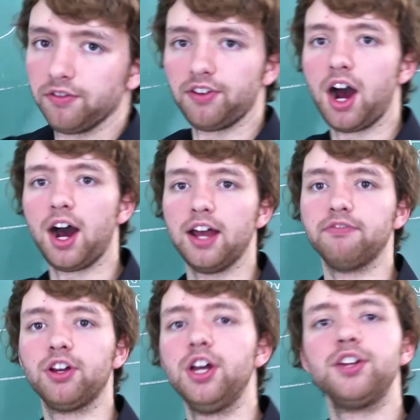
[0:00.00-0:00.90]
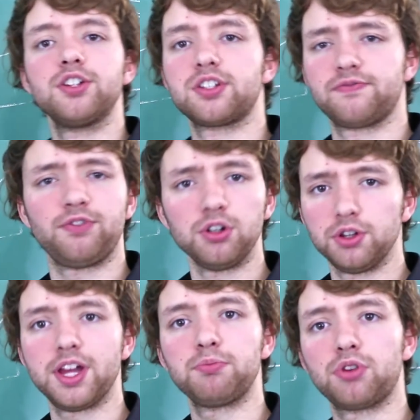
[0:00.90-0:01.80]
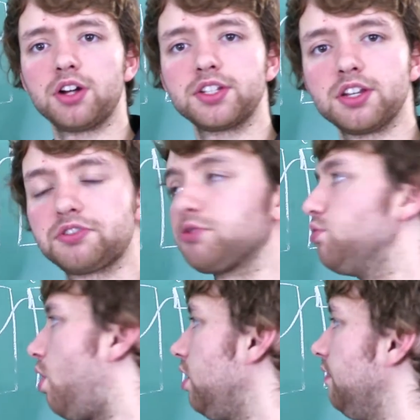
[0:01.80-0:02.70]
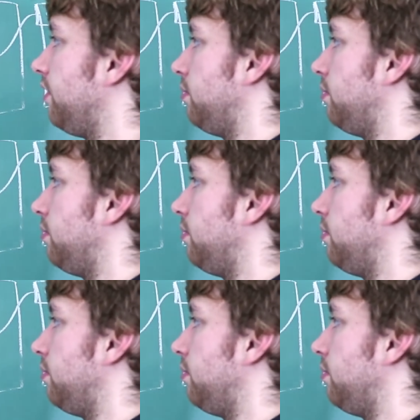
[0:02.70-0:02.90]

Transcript: or five. Just follow that process through all of